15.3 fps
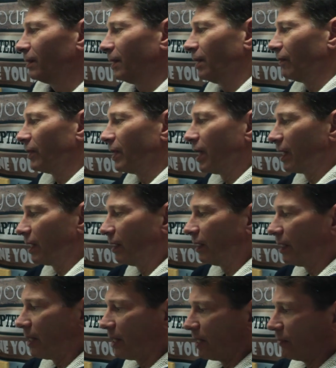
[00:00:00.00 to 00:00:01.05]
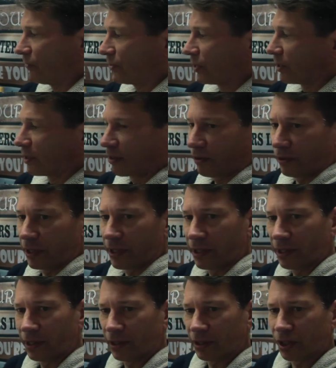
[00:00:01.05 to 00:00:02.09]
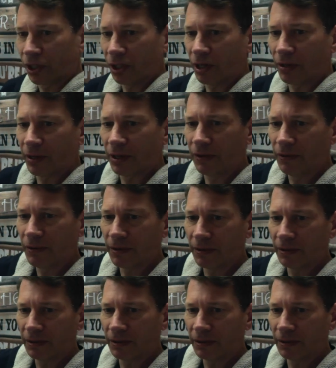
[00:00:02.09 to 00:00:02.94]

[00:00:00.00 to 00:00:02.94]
I've got a live turtle here to show you.